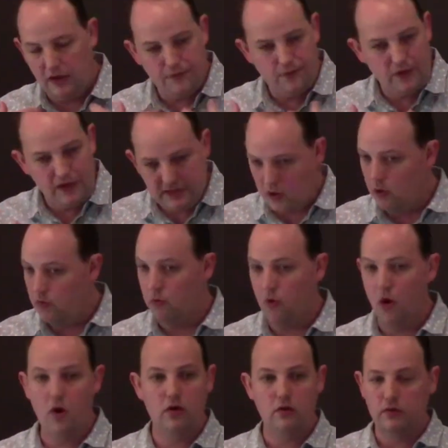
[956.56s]
things go
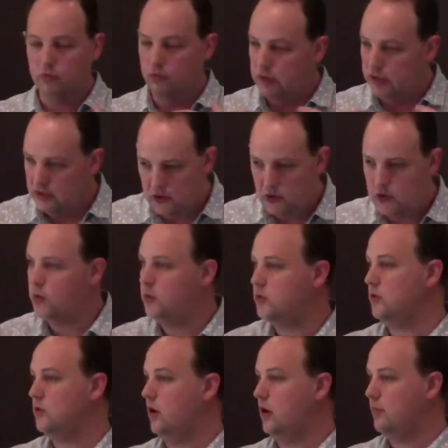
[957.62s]
wrong, we need to talk
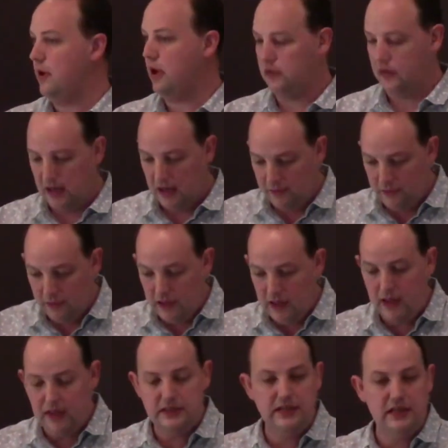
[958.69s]
to God about that. If we
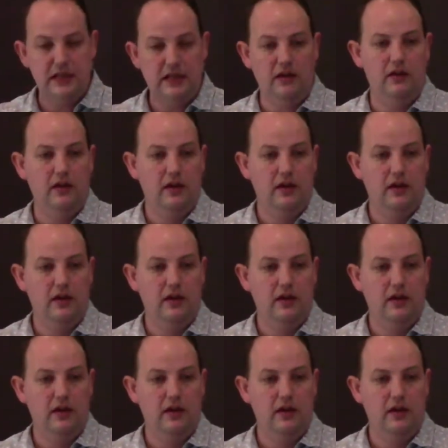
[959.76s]
are seeking